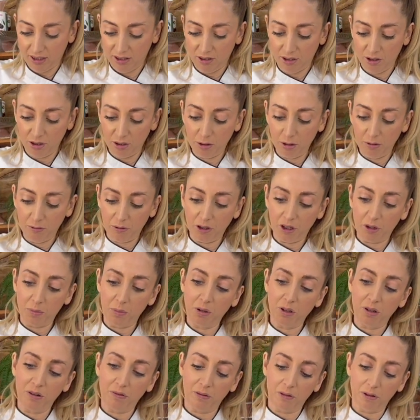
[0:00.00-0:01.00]
Oh, I've got a
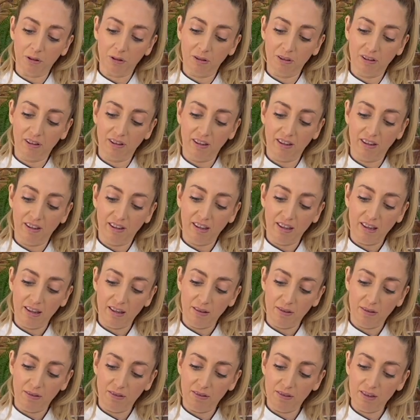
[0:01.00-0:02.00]
beautiful
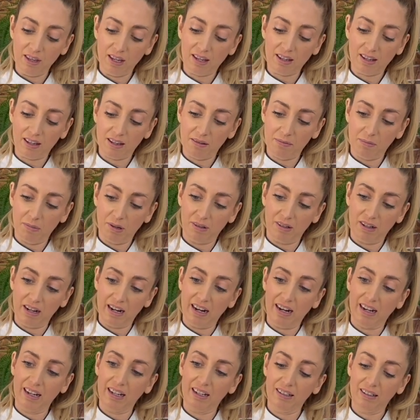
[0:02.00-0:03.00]
thick
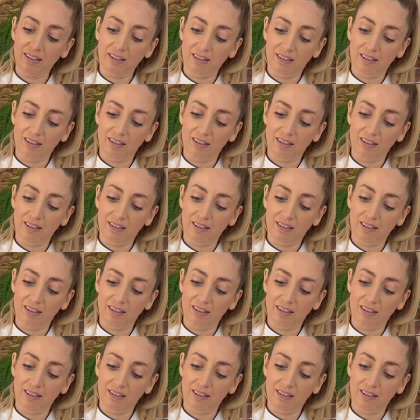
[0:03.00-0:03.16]
meringue.